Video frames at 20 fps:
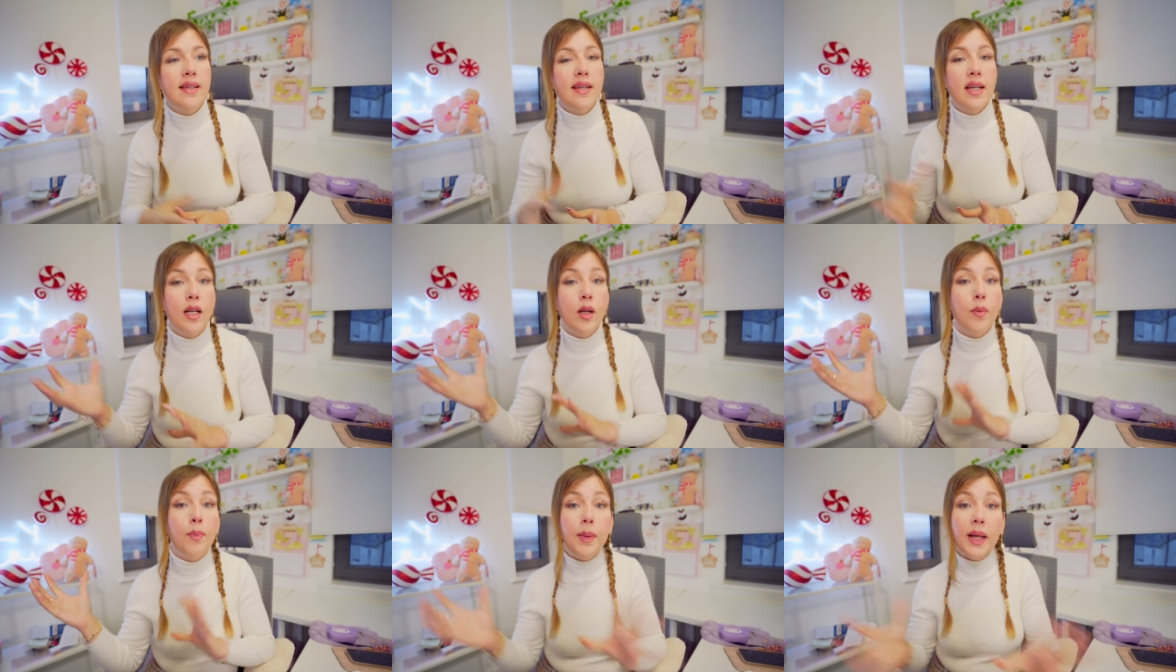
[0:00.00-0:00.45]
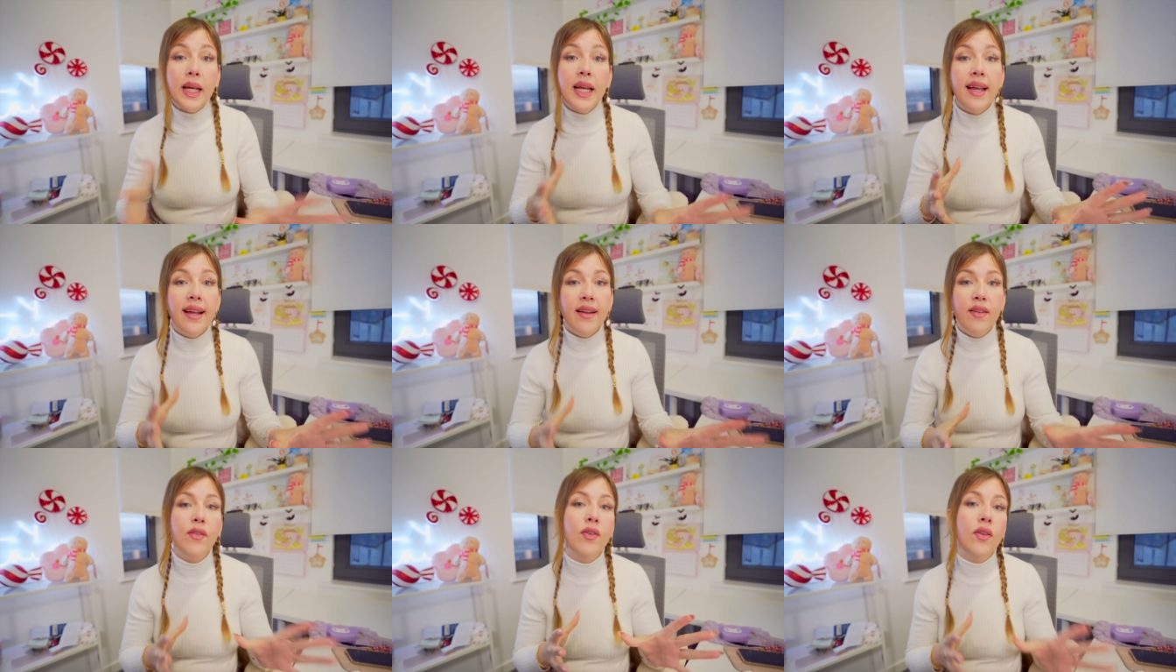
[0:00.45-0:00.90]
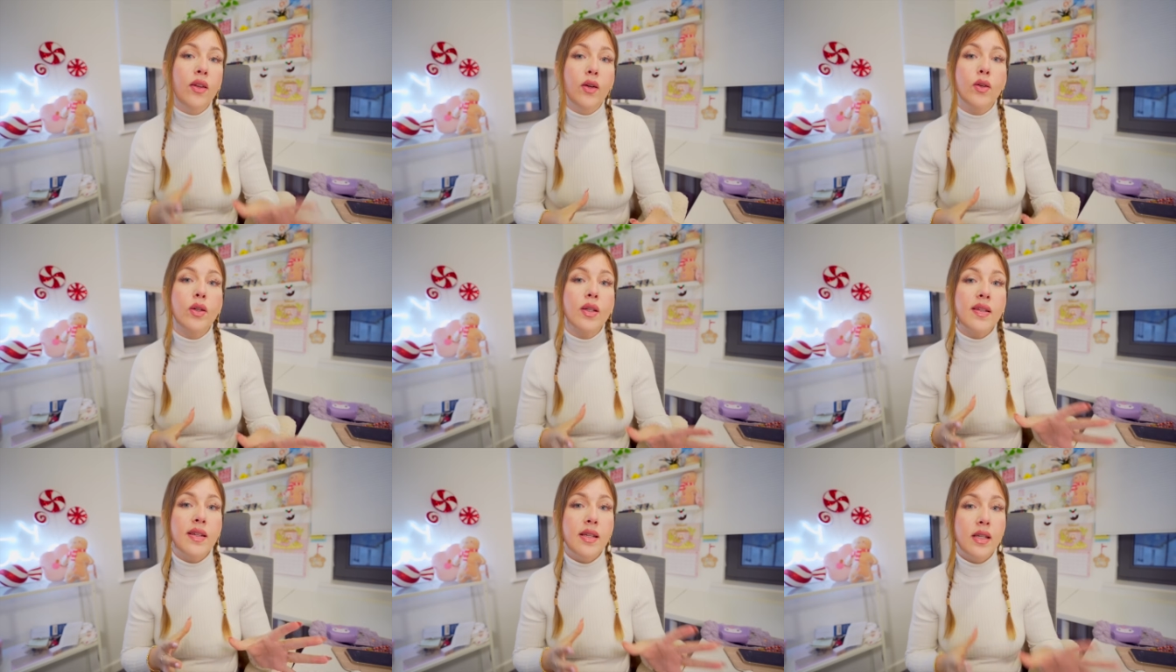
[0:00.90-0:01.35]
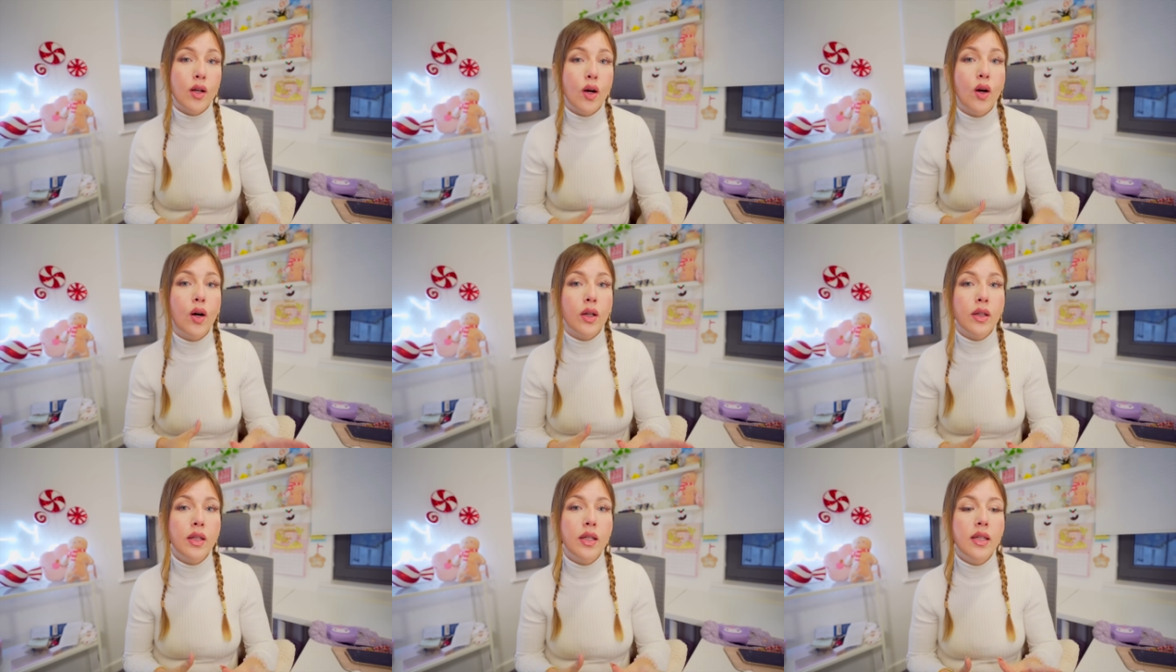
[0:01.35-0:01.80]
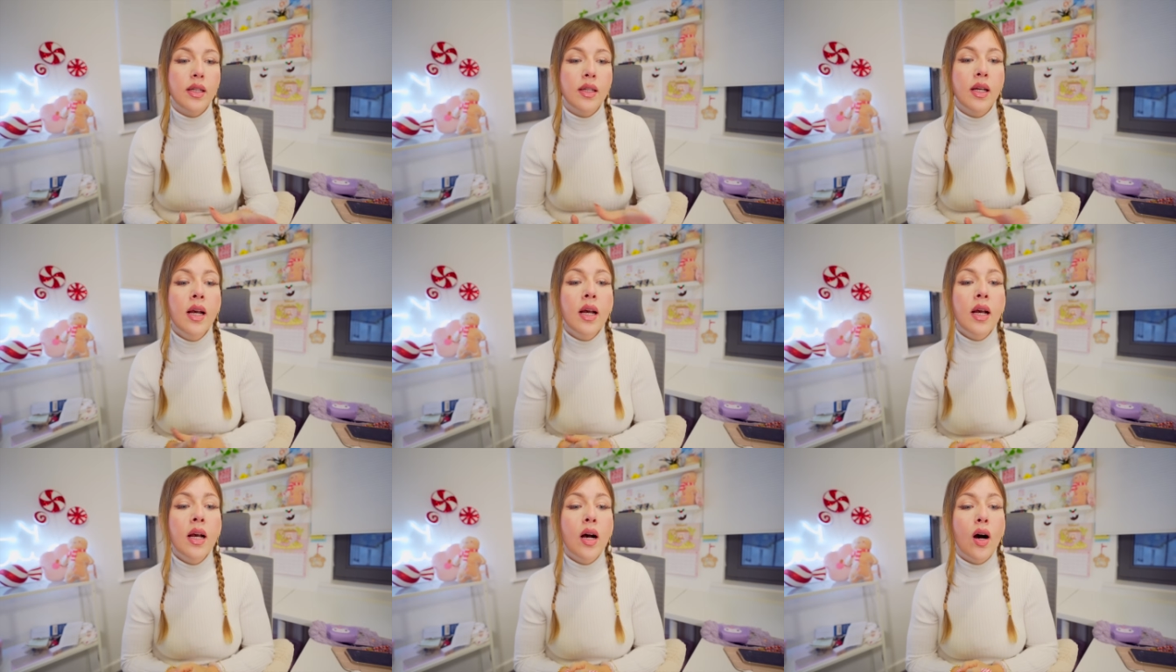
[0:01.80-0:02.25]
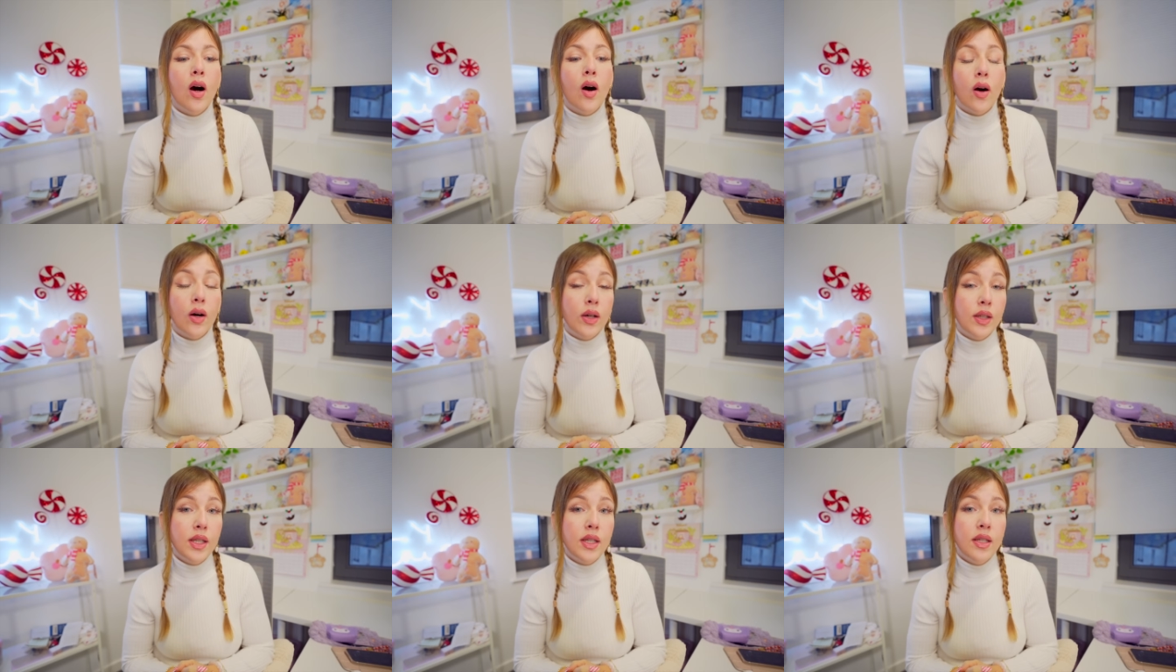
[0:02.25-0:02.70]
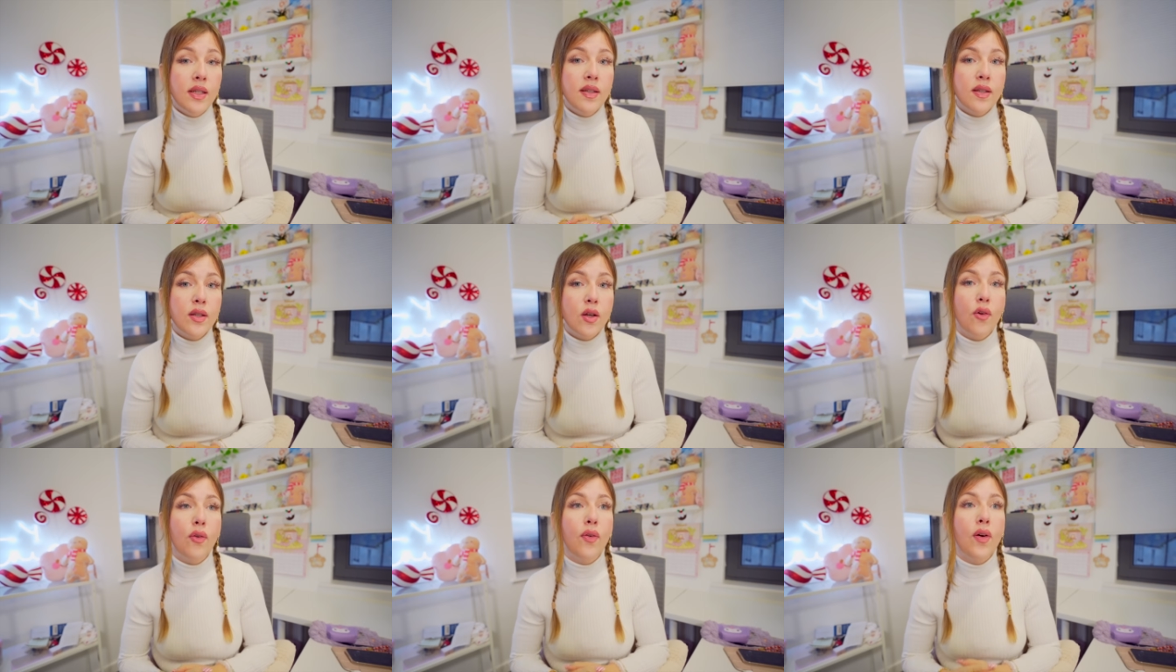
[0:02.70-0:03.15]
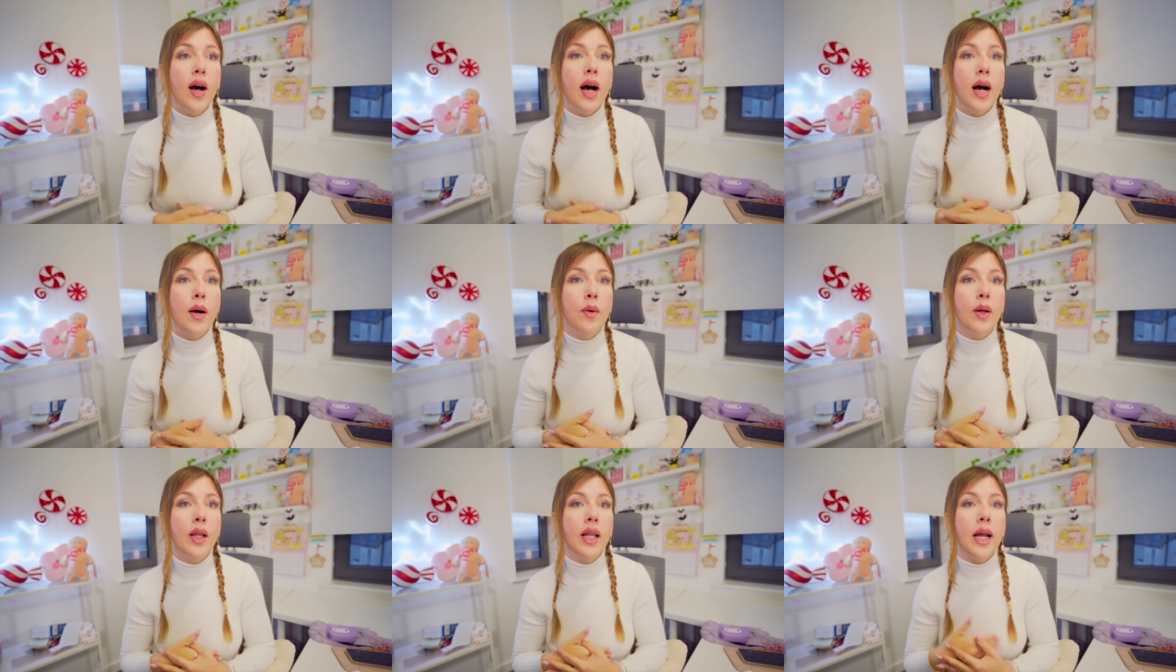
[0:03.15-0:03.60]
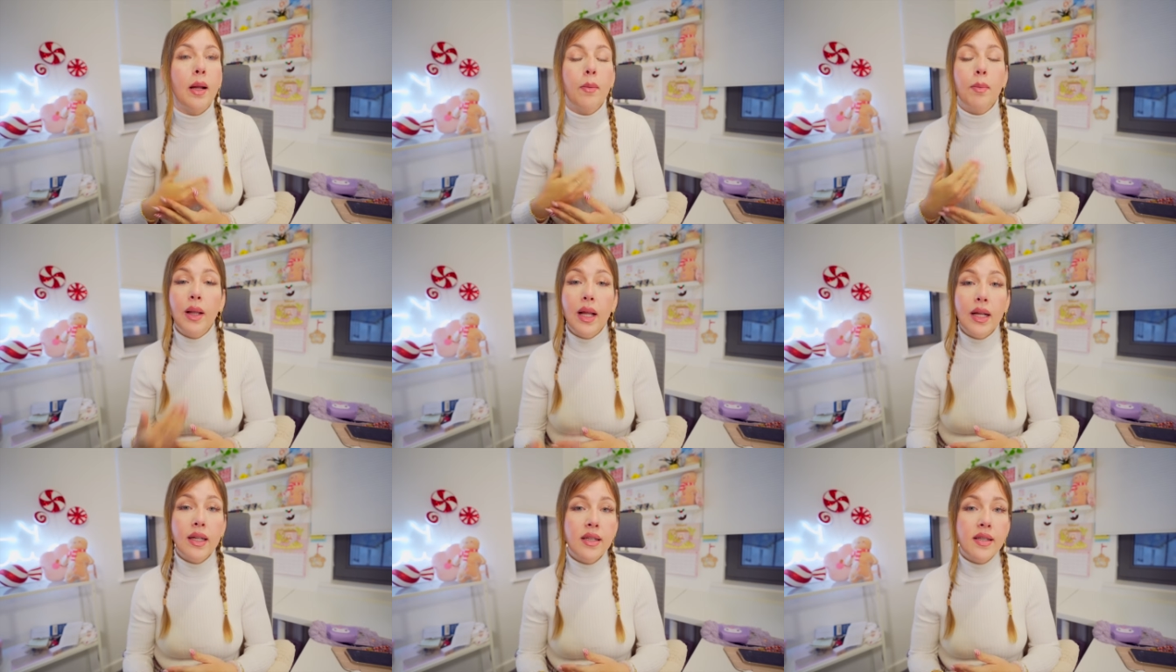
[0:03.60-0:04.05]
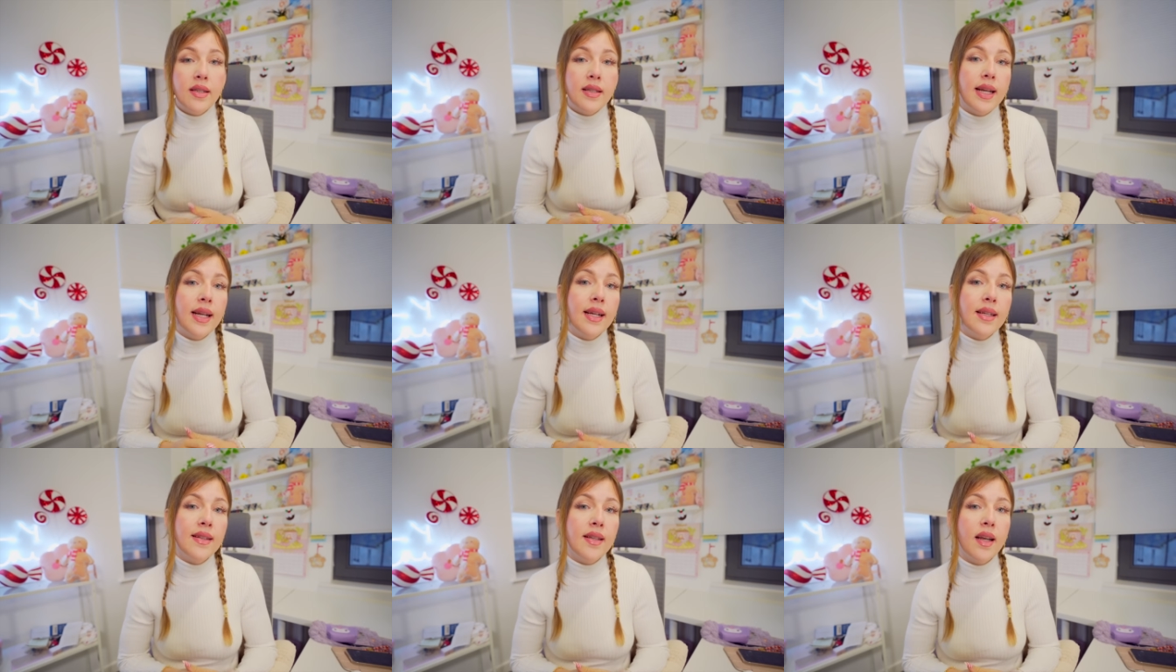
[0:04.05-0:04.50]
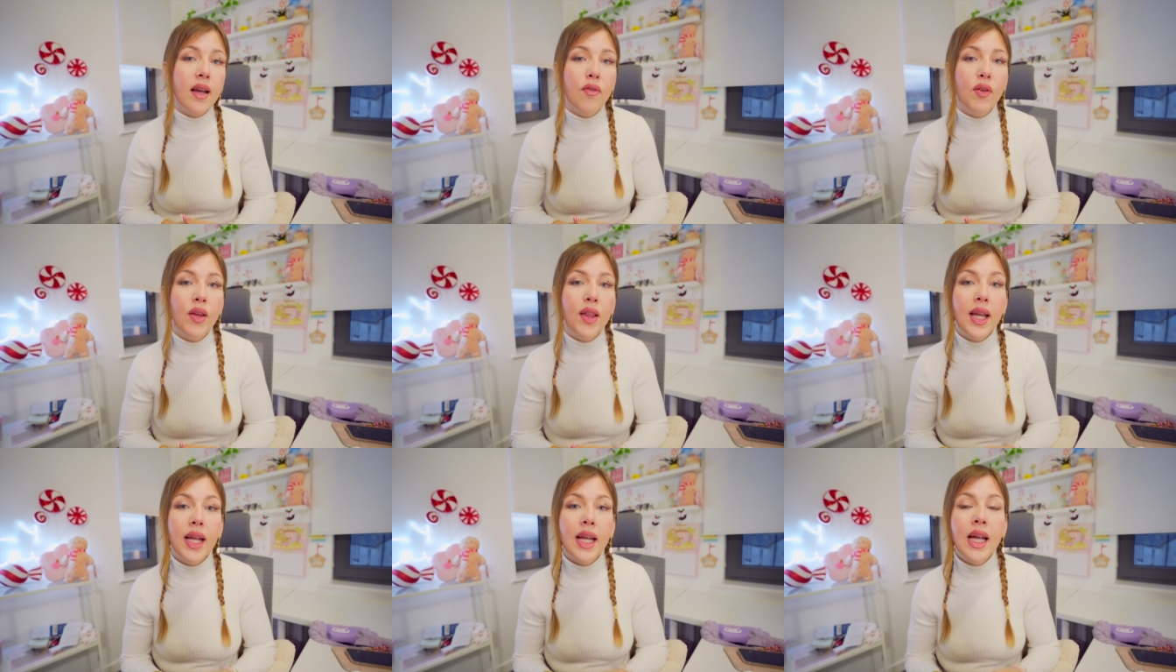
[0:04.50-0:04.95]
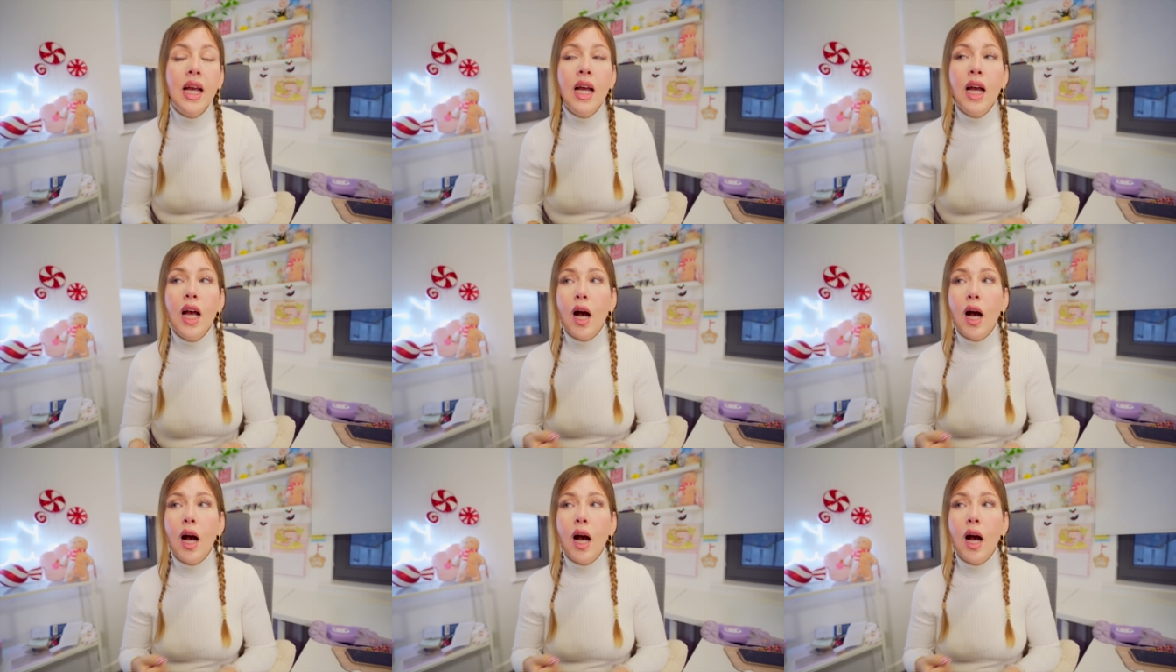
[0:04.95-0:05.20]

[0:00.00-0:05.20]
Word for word: seeing a big influx in order orders for our like planner stickers and everything,